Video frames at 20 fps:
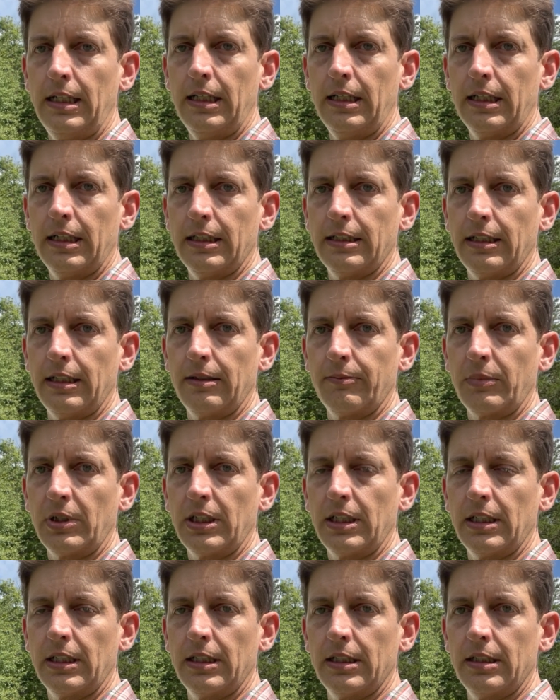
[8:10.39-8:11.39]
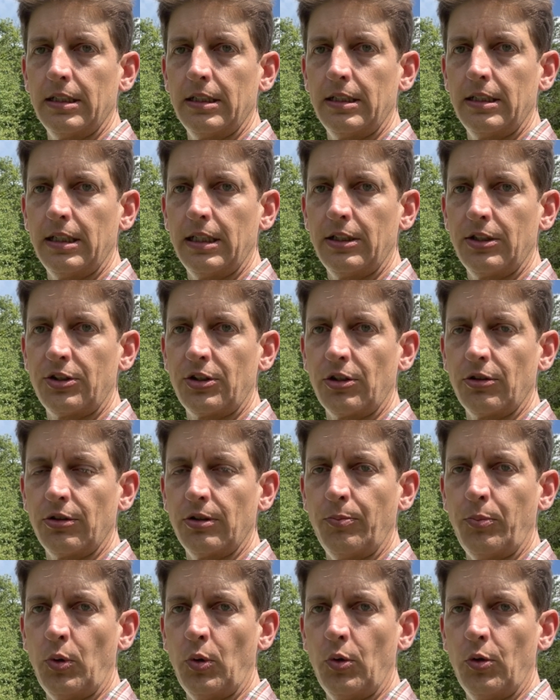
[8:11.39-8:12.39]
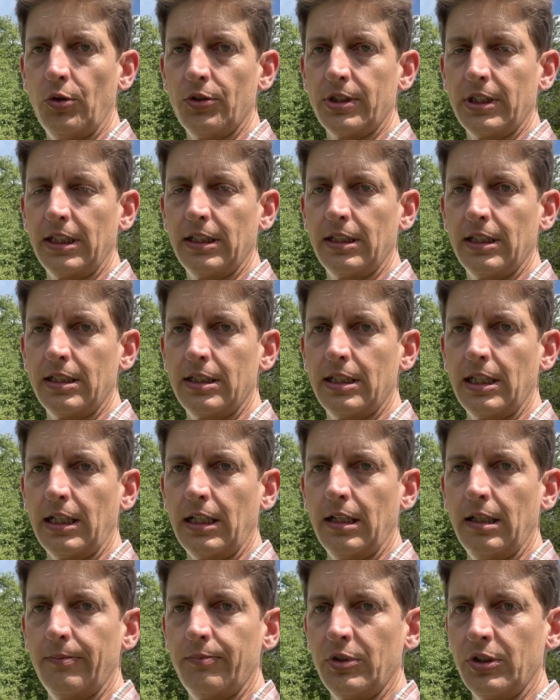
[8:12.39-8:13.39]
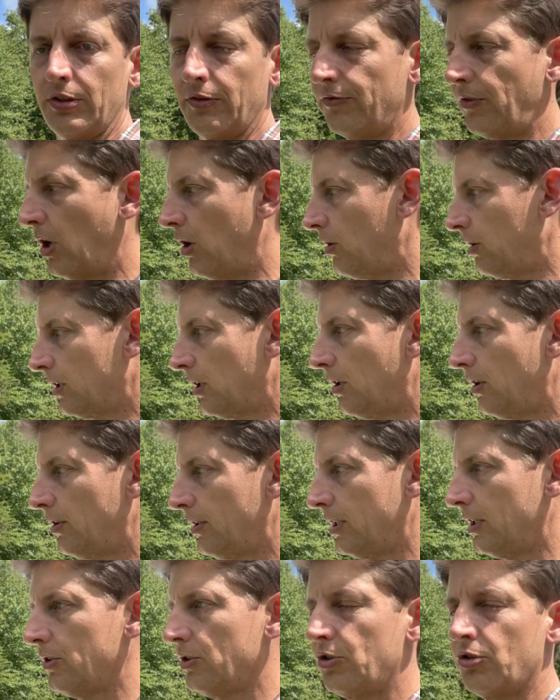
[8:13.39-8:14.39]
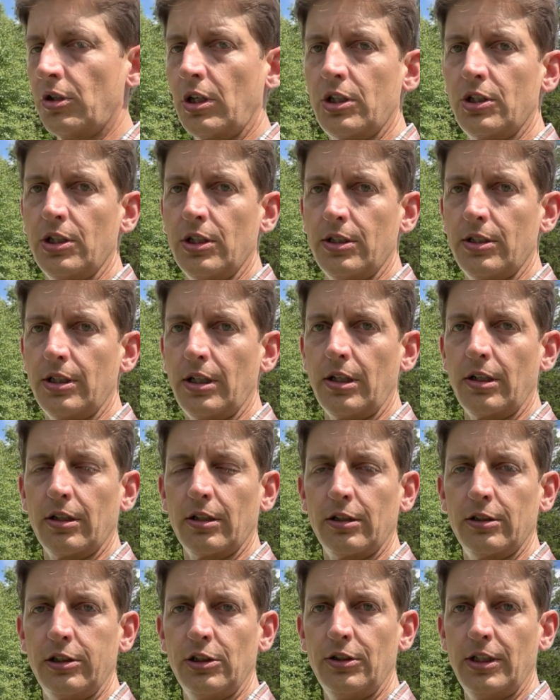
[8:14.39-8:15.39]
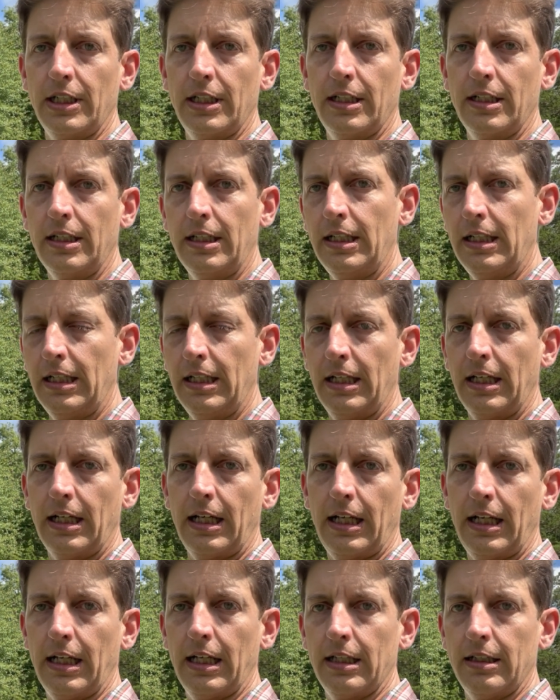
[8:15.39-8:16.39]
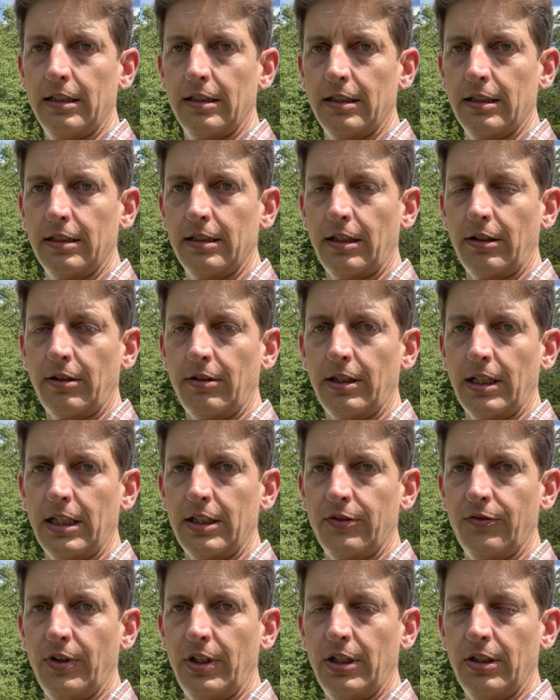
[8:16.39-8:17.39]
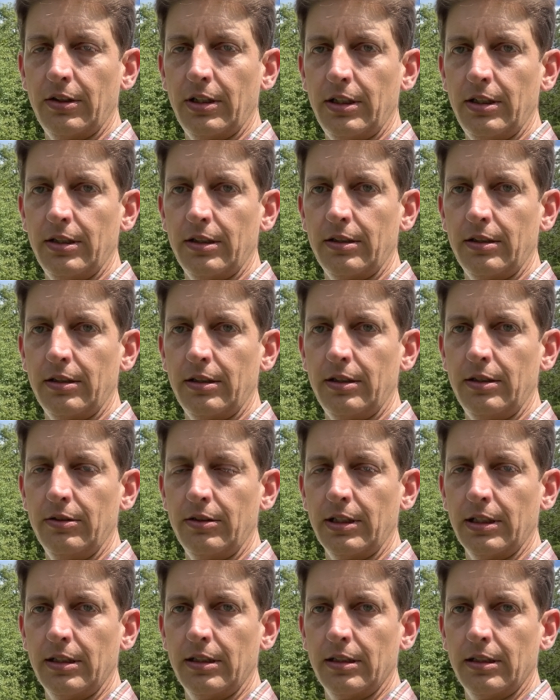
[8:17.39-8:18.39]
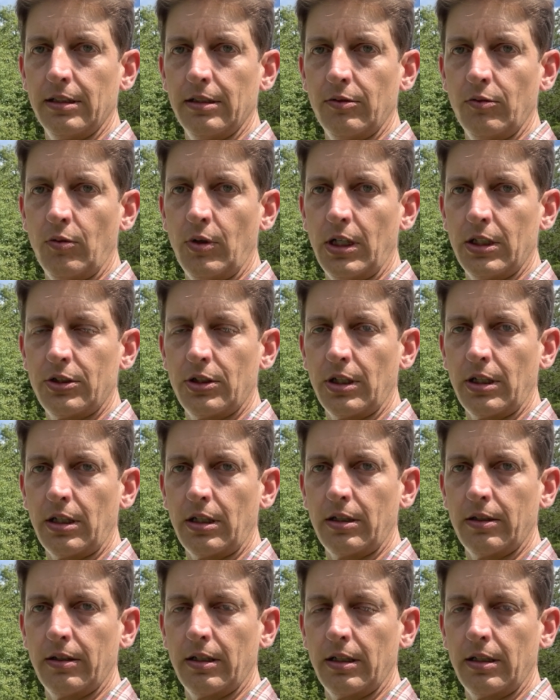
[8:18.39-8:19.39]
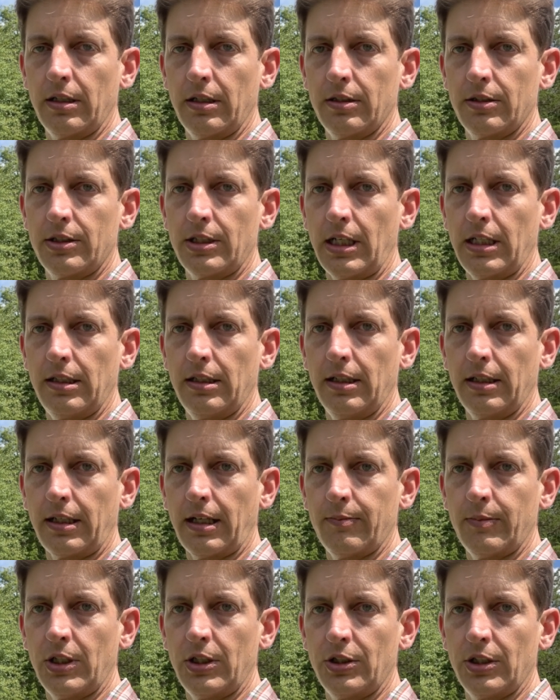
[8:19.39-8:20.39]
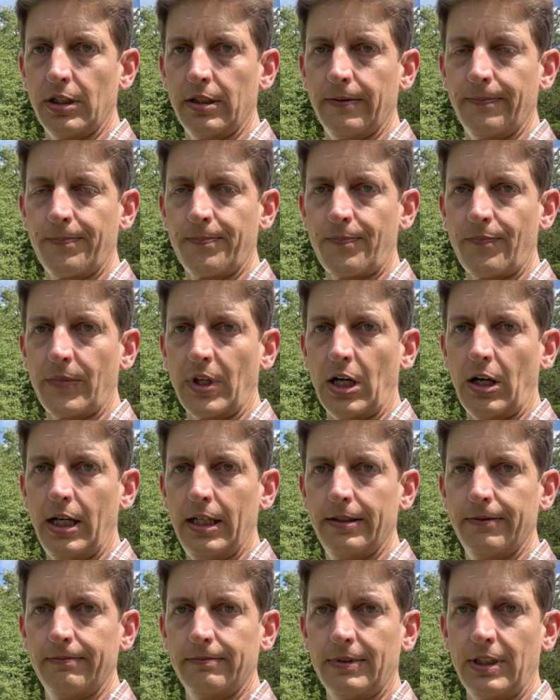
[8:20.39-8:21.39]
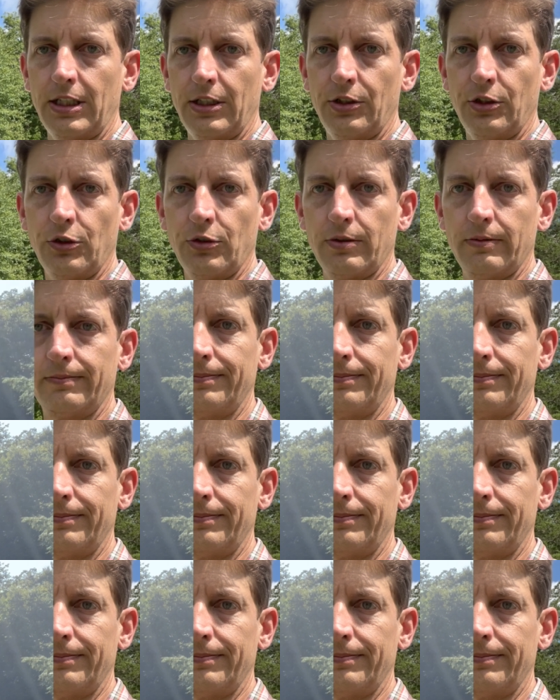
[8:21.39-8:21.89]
and then I'm going to insert the poles and get this thing up, just following all the instructions that are included, and another nice video that you can watch on our site, like I mentioned. All right, see you soon.